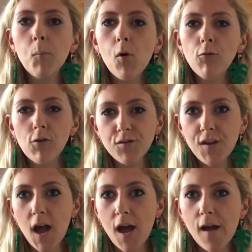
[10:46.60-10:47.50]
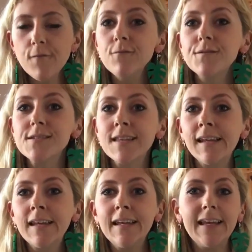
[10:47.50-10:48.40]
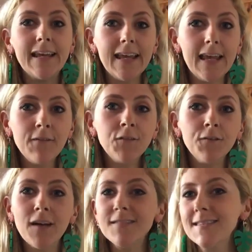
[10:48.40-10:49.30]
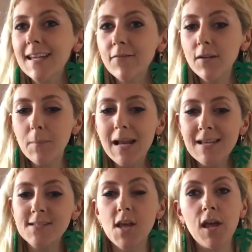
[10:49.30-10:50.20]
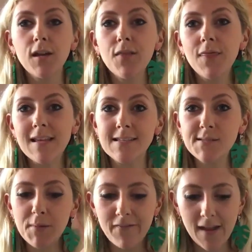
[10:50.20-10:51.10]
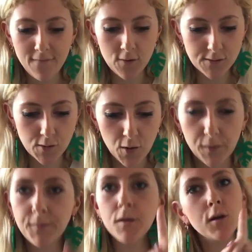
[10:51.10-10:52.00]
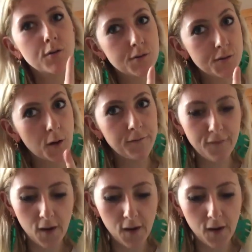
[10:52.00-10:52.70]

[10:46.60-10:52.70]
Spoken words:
More on nerves. If you fancy giving him a listen, this is my favourite song so